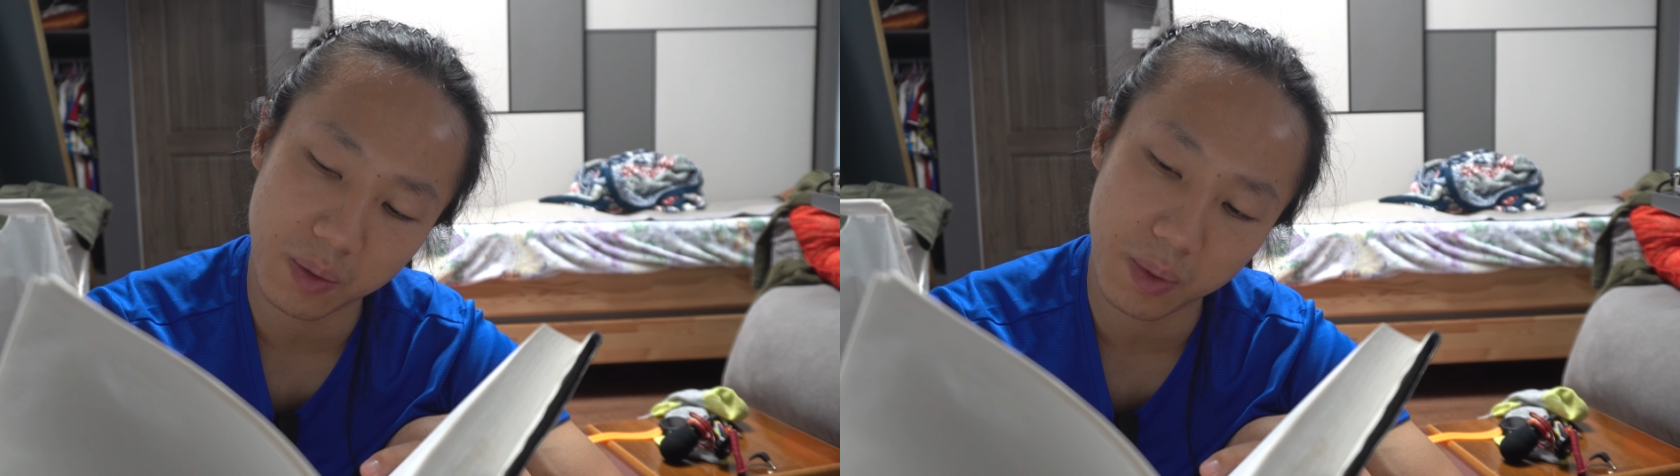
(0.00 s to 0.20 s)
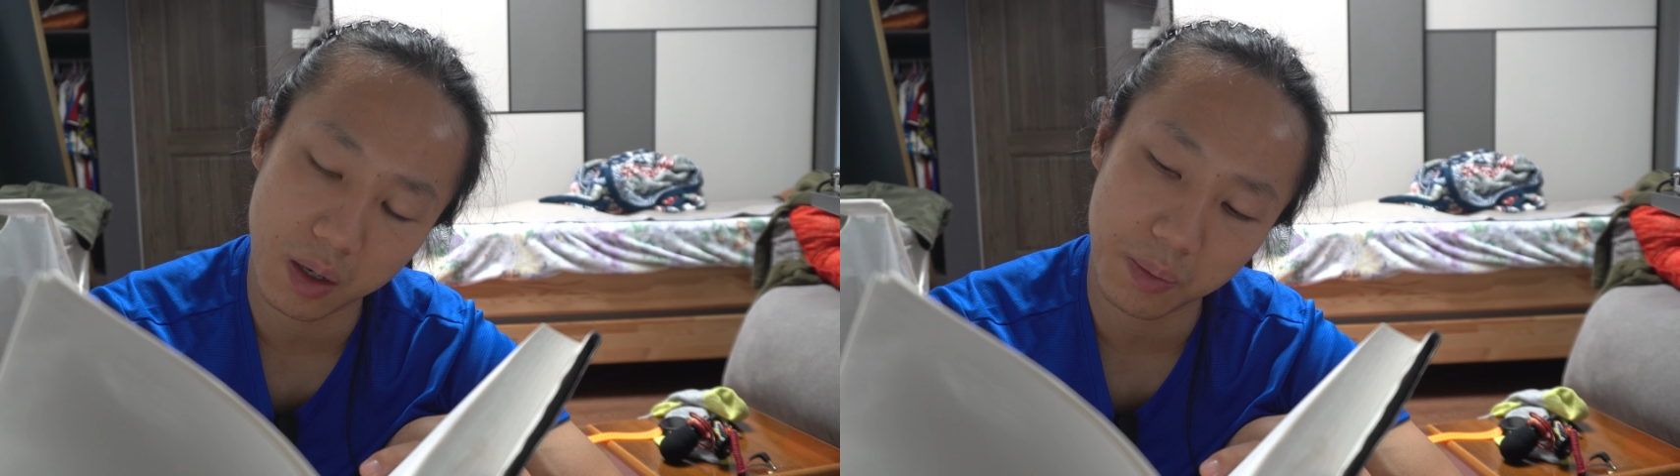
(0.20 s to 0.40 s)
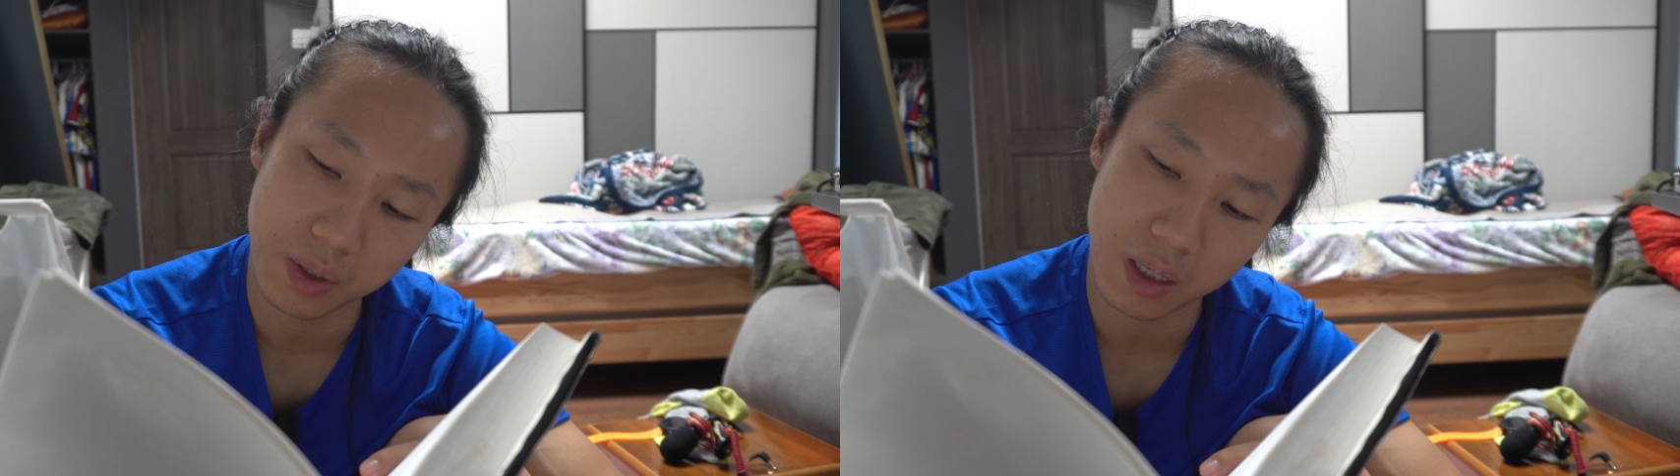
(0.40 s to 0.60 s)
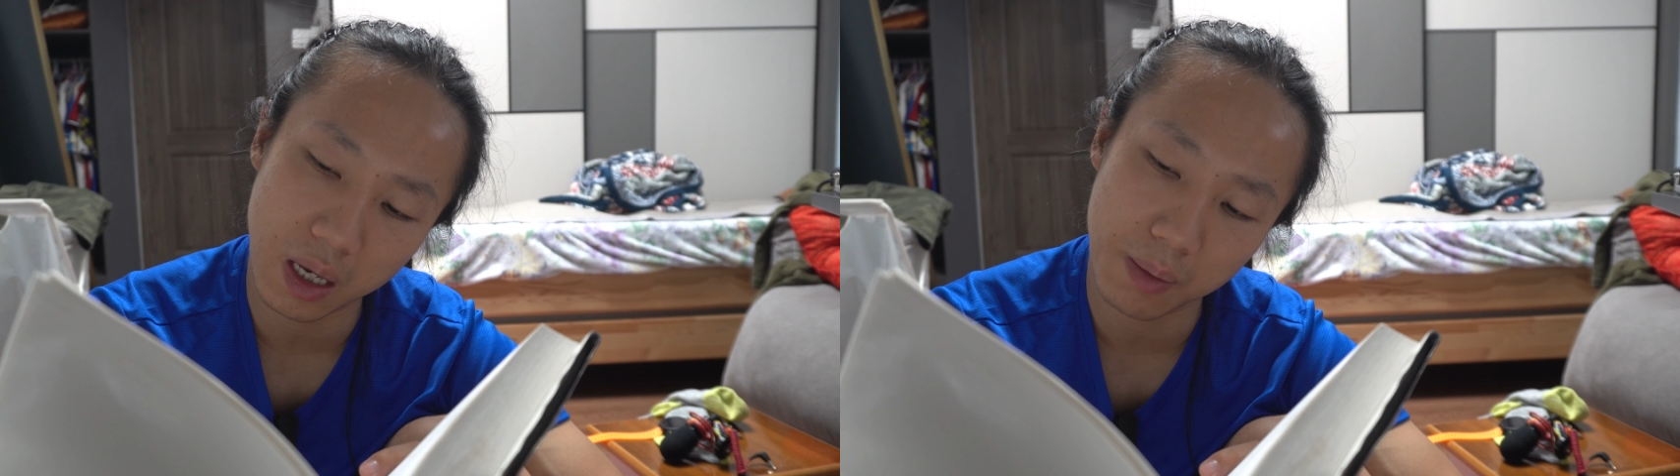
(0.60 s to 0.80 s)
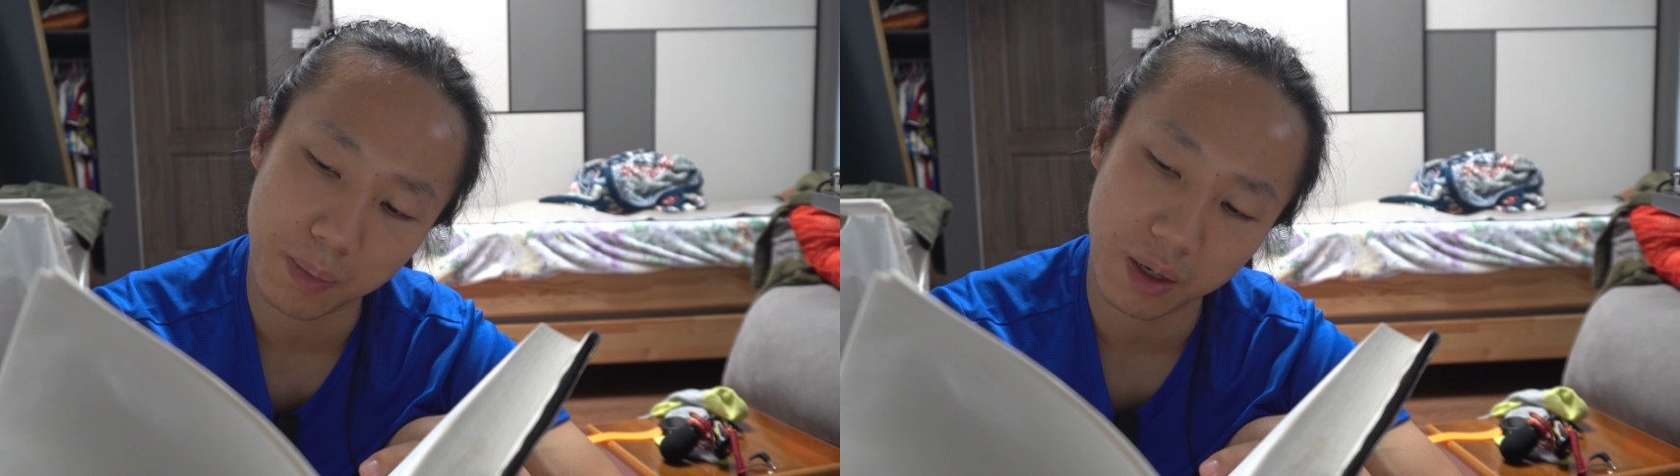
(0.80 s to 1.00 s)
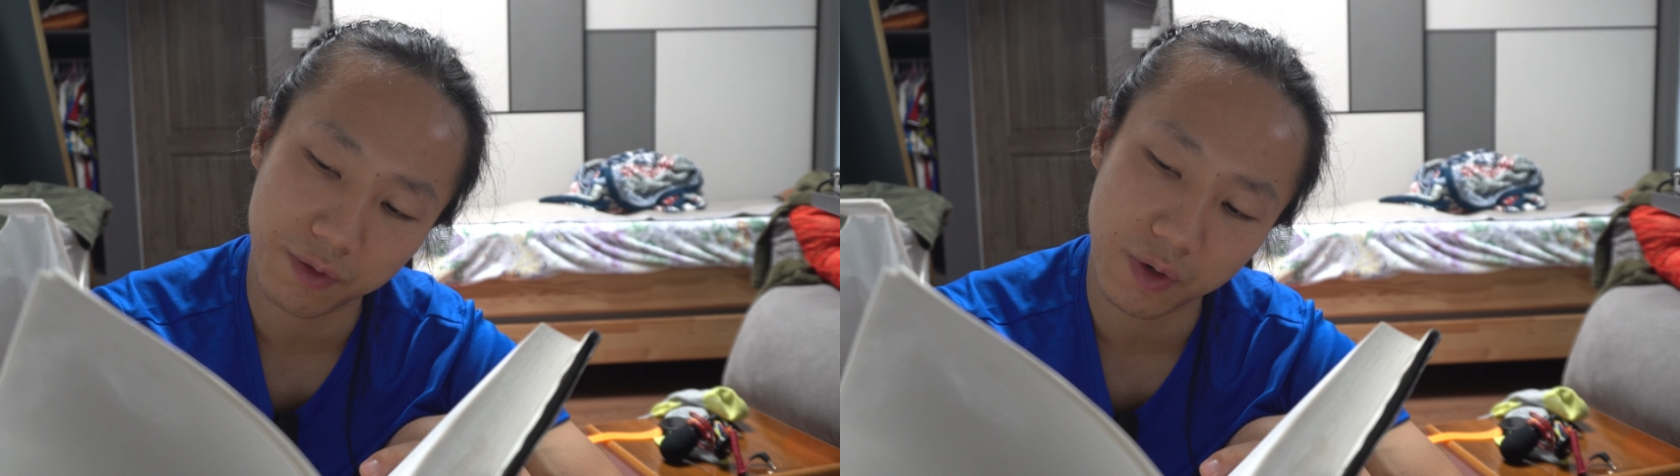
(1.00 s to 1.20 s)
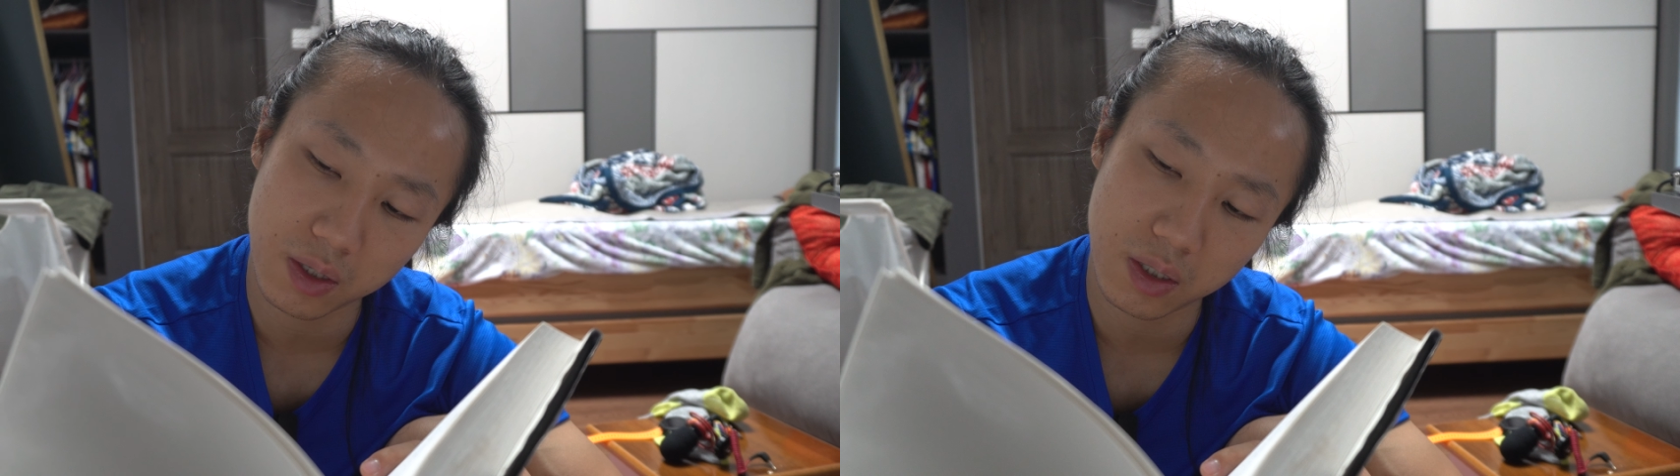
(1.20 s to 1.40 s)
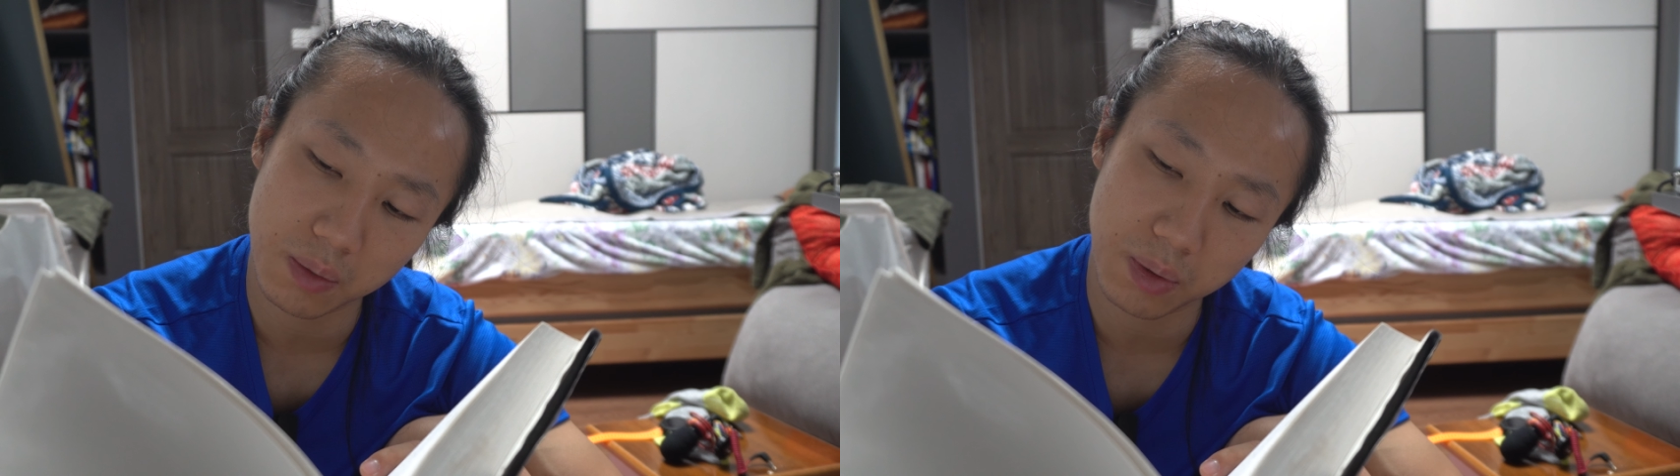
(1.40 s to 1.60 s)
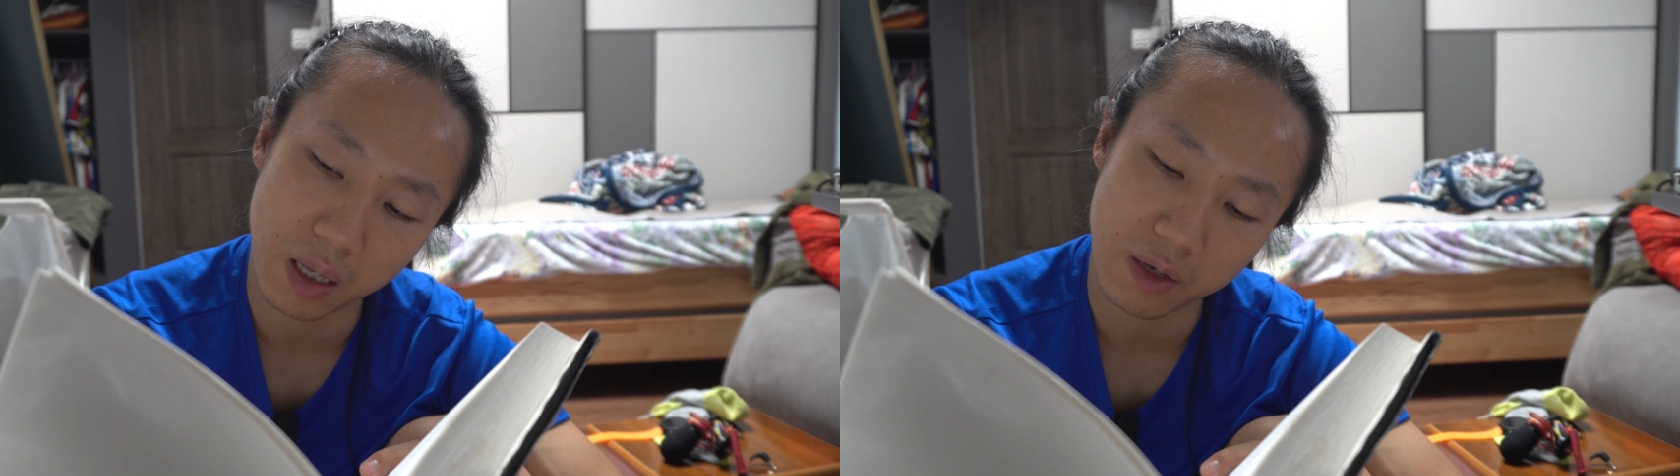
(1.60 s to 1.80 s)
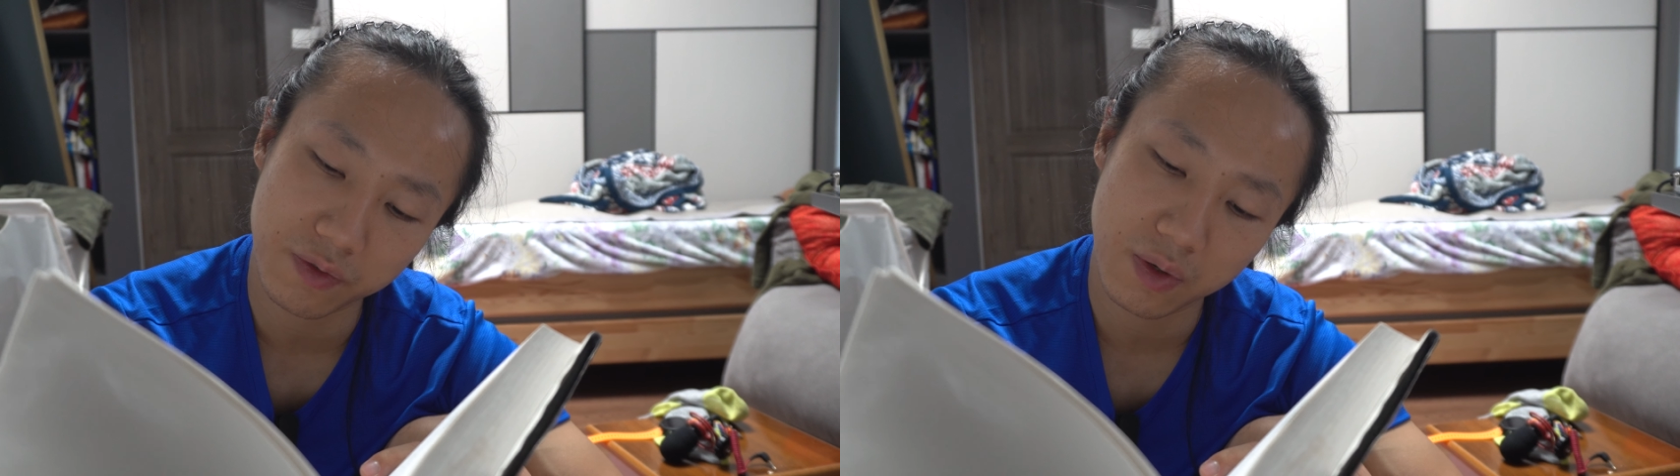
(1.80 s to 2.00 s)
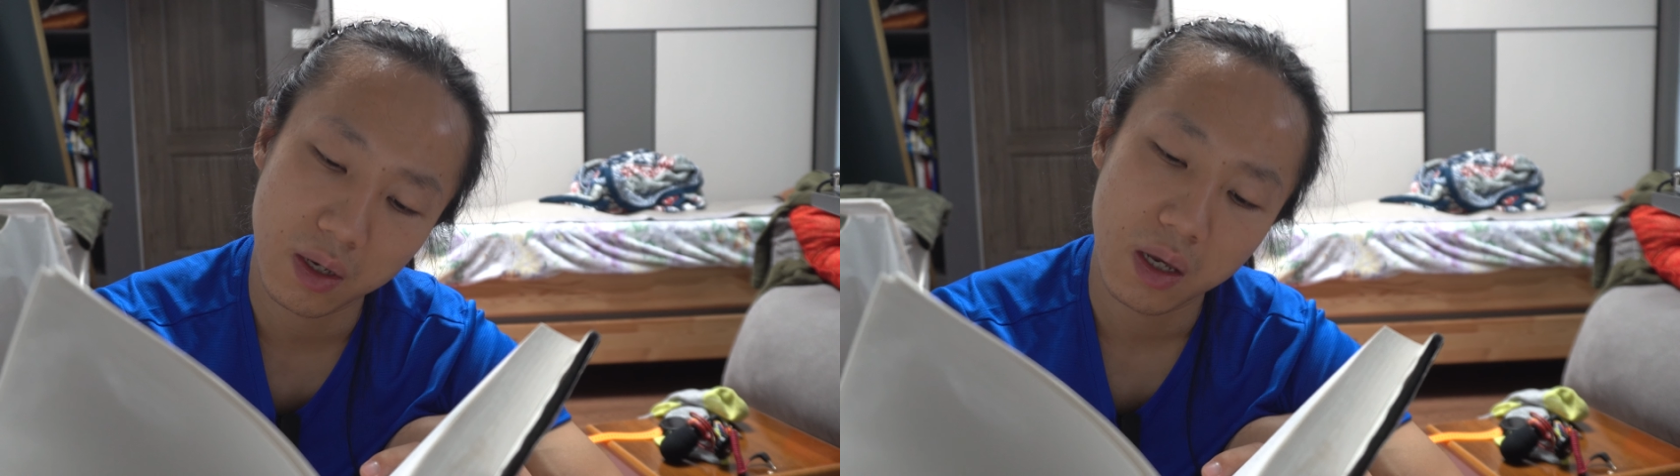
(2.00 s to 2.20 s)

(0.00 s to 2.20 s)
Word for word: about me and my fucked up life